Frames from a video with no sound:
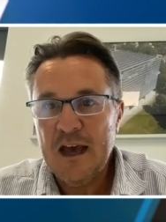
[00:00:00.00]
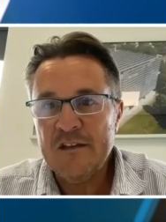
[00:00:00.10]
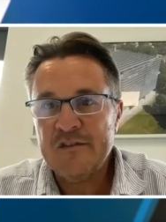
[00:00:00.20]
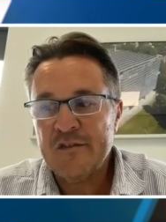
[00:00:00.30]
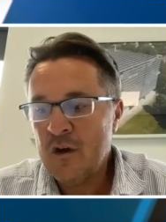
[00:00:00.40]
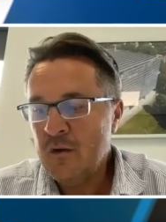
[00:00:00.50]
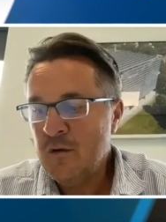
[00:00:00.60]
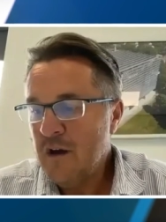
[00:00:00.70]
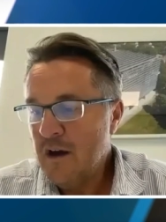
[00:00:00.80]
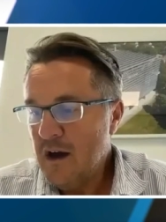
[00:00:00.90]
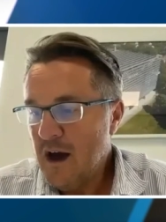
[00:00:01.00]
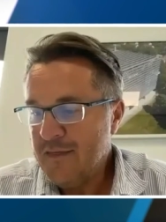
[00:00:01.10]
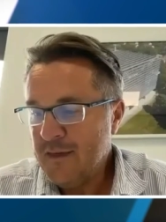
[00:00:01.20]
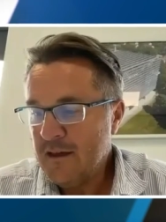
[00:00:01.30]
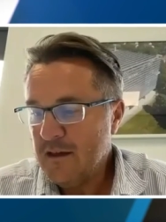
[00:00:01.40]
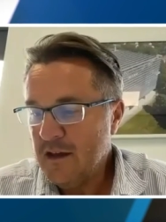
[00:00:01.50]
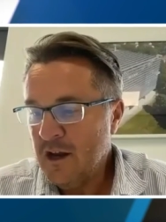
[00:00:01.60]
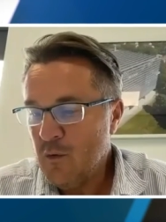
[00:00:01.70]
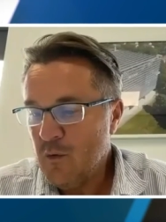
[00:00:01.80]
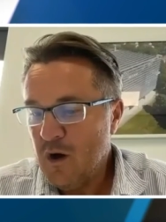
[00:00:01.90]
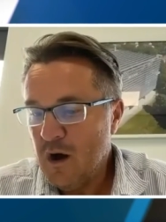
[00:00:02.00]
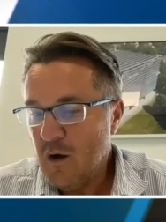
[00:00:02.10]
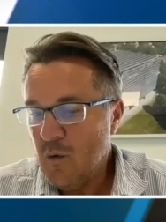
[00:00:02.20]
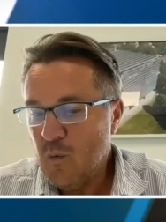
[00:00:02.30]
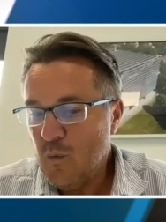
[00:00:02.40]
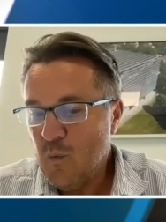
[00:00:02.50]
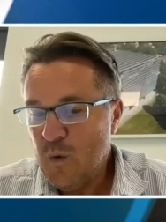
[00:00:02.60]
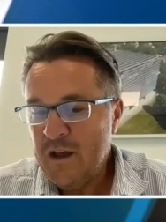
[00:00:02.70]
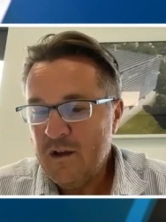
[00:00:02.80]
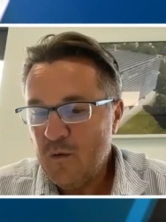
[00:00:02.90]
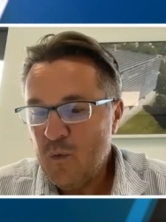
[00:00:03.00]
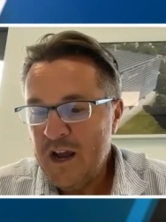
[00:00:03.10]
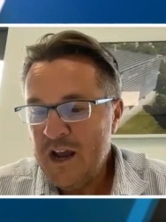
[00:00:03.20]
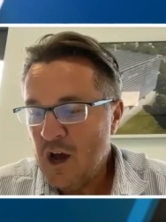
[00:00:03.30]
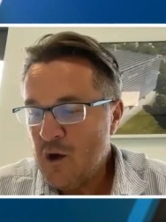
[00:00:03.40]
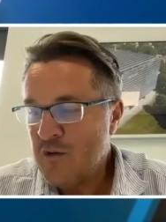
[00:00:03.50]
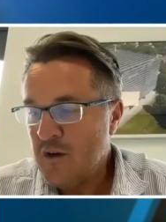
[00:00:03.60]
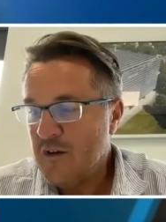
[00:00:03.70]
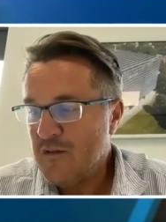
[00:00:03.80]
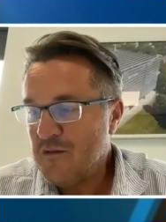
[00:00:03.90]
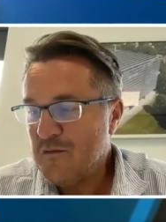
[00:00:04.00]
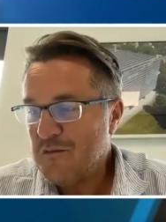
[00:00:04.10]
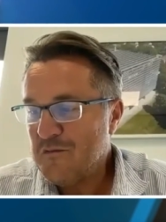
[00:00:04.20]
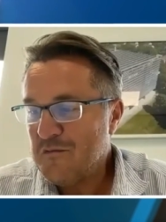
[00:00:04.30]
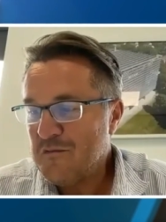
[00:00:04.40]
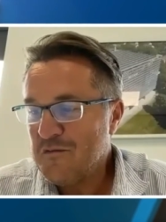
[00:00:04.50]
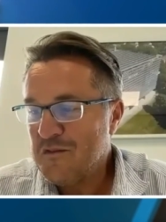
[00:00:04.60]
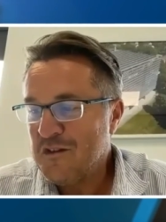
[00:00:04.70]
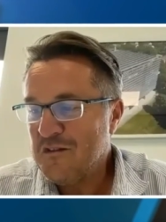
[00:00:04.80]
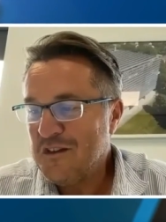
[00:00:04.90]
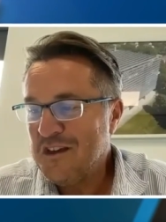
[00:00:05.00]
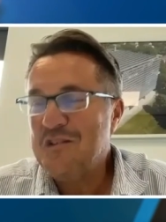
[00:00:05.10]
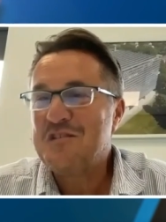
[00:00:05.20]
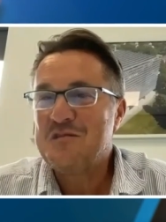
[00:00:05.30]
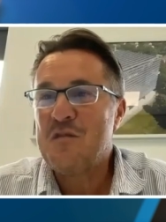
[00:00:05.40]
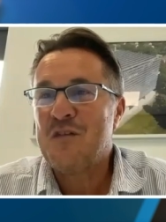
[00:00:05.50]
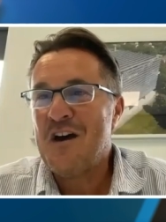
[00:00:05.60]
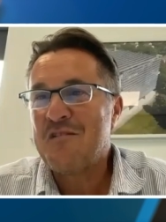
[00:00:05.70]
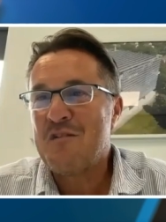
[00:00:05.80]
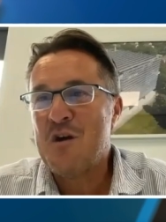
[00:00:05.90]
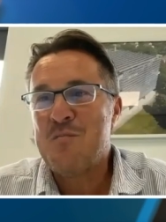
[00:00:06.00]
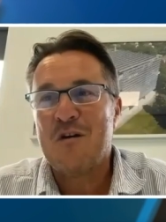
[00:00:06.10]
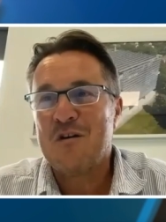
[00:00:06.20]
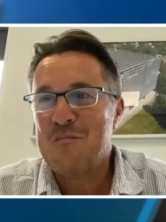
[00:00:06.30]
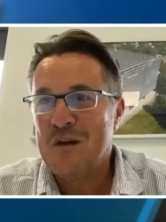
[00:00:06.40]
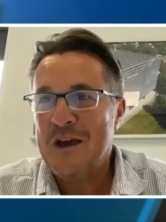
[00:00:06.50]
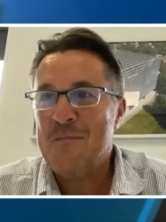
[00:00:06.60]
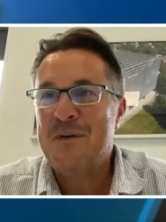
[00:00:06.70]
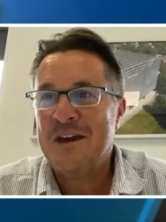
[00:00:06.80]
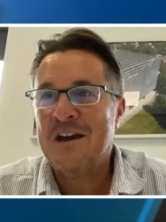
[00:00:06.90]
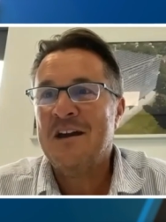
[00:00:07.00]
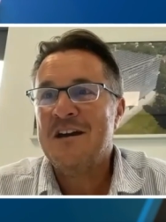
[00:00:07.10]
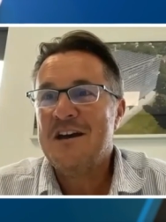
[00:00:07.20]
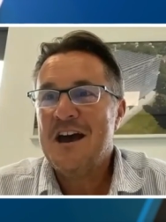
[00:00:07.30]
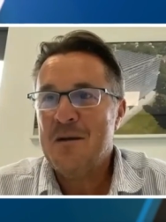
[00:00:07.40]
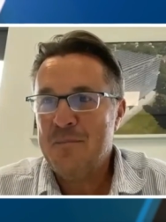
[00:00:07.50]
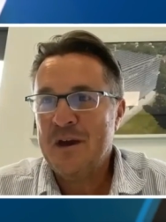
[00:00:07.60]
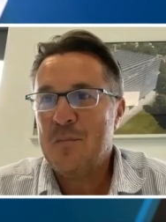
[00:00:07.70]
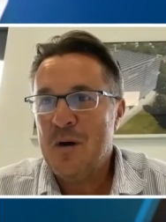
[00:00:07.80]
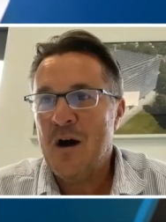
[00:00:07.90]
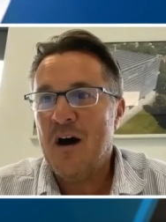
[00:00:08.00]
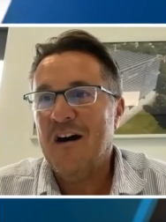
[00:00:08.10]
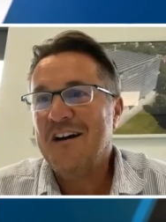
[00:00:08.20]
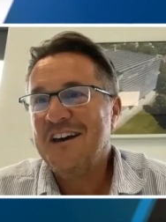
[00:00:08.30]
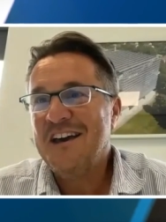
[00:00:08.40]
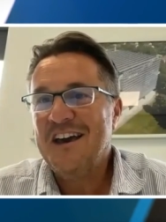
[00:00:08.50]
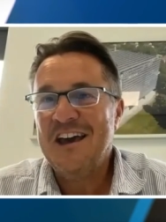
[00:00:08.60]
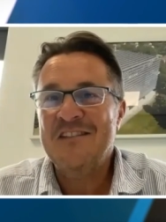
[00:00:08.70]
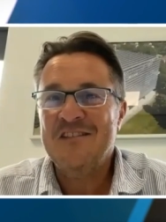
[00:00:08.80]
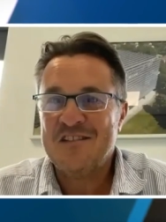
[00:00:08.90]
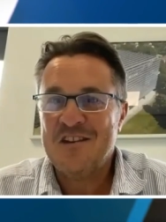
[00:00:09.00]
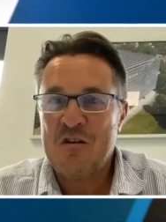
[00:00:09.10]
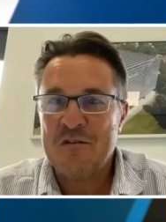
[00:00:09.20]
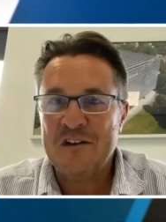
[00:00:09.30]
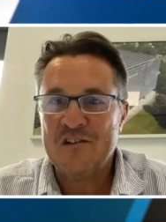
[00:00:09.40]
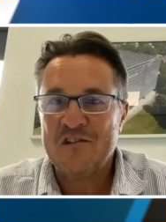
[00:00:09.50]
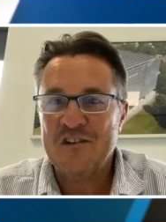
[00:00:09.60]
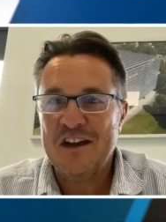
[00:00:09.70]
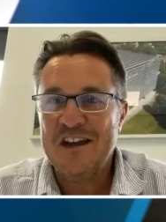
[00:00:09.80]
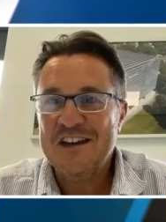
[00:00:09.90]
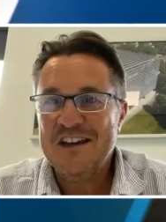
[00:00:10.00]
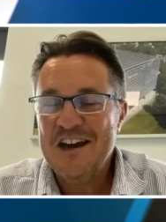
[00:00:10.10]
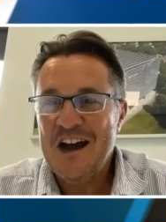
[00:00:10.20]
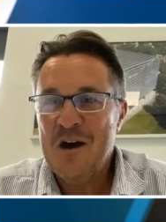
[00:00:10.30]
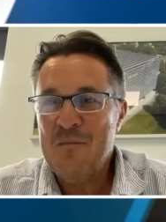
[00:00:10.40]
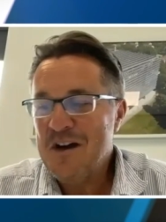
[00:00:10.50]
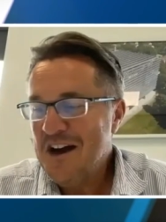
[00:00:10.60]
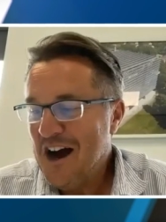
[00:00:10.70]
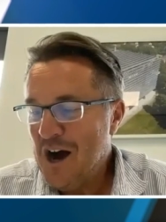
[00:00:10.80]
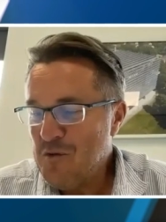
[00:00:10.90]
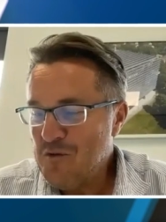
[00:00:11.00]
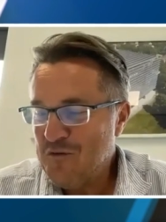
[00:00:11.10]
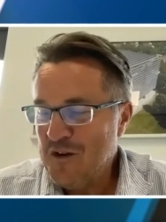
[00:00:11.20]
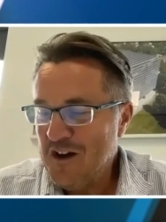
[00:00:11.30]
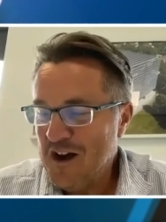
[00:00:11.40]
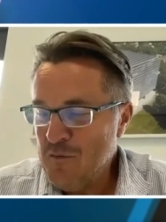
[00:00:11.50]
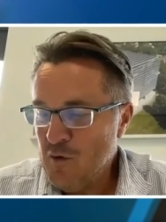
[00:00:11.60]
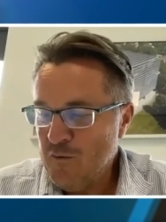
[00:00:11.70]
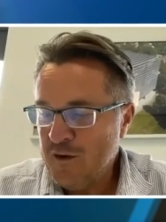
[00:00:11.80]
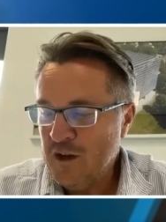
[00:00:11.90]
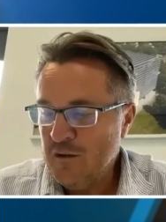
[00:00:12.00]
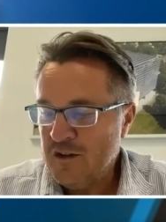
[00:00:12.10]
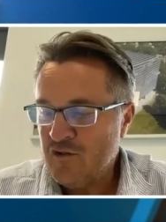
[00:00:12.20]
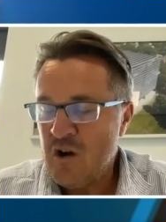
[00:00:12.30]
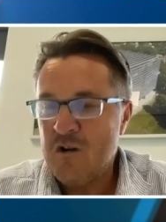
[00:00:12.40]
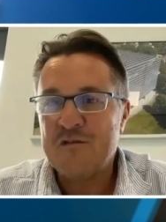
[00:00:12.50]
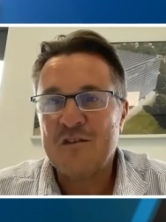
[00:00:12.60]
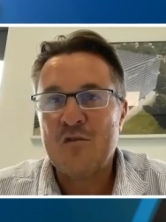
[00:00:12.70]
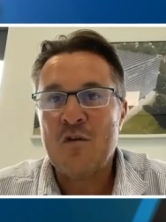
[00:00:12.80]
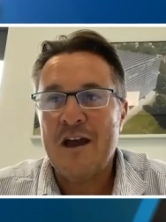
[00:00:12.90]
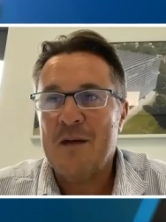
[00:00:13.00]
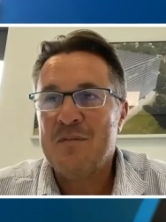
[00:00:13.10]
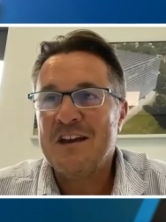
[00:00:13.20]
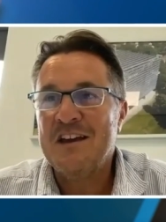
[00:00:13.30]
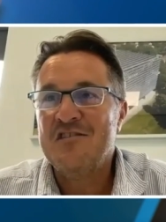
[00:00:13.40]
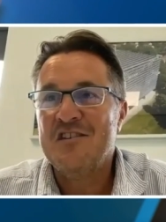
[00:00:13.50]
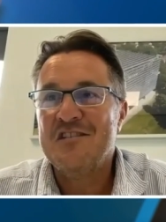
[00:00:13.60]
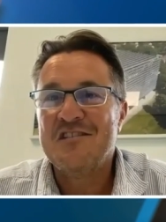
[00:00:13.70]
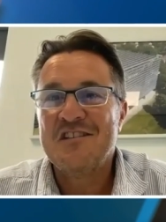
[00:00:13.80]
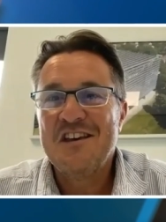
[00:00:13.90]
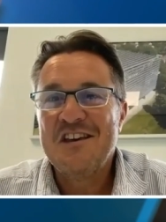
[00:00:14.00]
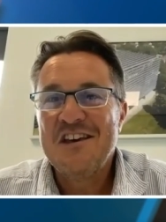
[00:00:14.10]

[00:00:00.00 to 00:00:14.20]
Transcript: and so i think you know we we know that the, the use of a flying robot can play a bigger and bigger part in the solar industry. Um, I'm all for I'm all for using drones for the right applications,